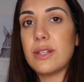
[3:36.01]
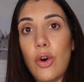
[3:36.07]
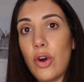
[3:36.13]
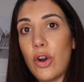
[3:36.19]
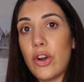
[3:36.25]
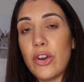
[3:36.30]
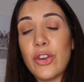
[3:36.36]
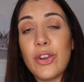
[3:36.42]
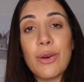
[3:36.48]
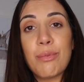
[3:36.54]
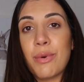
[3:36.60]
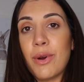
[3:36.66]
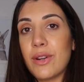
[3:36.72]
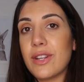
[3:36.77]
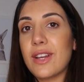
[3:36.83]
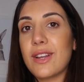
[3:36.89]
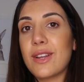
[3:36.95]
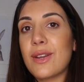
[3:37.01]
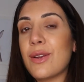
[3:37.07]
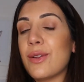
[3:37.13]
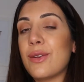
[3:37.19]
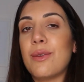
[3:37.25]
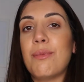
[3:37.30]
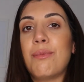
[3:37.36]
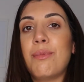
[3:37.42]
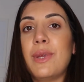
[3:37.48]
Or your product
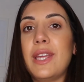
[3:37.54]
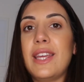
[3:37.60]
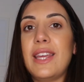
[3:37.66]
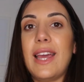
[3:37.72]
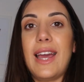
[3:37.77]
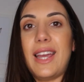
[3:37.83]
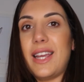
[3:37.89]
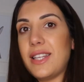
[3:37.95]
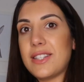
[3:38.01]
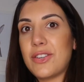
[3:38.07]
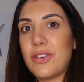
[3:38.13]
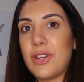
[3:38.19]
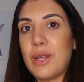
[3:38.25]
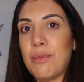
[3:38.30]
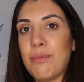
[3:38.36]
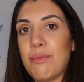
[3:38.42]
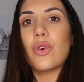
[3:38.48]
could be ice cream.